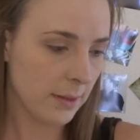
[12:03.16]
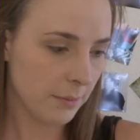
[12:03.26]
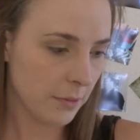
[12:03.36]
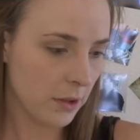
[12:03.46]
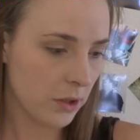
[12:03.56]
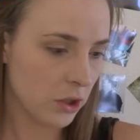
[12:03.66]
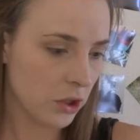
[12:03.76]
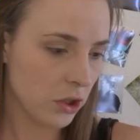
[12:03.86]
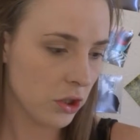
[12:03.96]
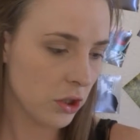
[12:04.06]

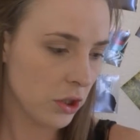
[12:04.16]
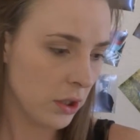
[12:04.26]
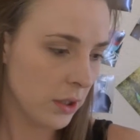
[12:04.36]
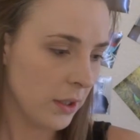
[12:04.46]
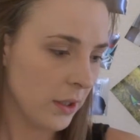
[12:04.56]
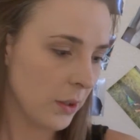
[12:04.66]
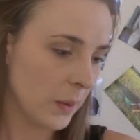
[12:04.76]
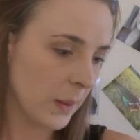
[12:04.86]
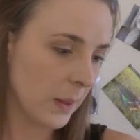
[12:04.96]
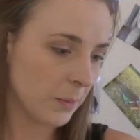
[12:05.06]
brush.
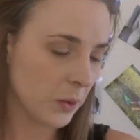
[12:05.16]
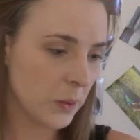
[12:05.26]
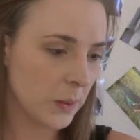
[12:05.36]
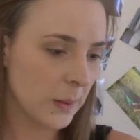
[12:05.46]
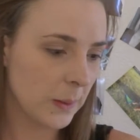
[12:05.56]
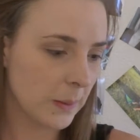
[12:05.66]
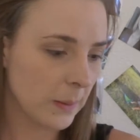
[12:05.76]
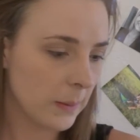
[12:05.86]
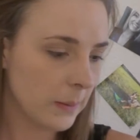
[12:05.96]
Not that brush either.